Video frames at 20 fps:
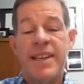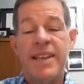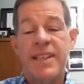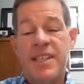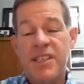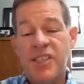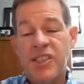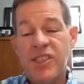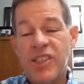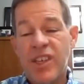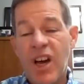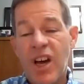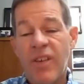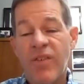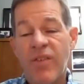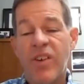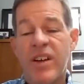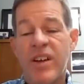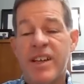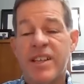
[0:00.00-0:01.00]
And
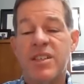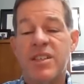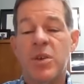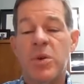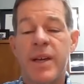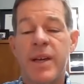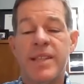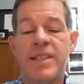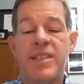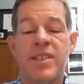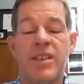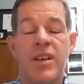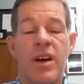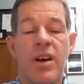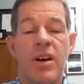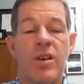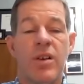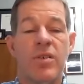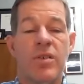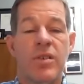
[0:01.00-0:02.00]
discover in doing
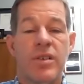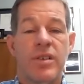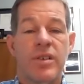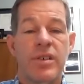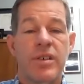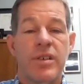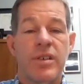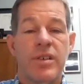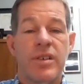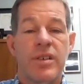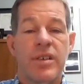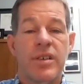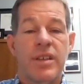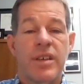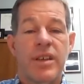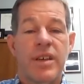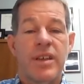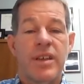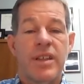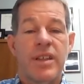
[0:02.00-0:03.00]
so
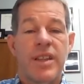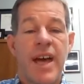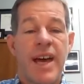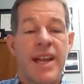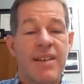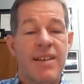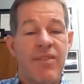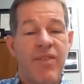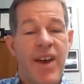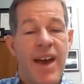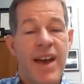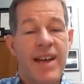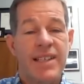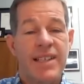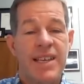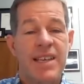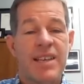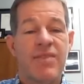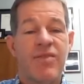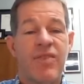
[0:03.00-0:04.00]
that in
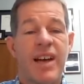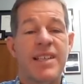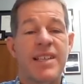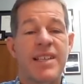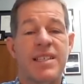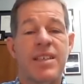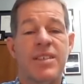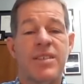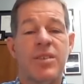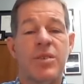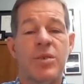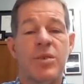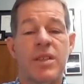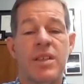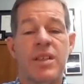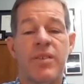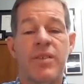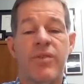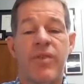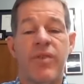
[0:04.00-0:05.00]
fact he invites us to
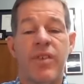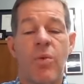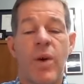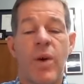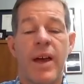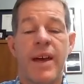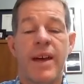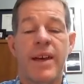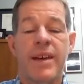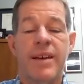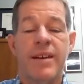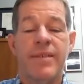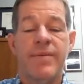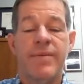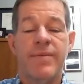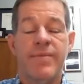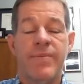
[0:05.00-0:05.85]
a different way.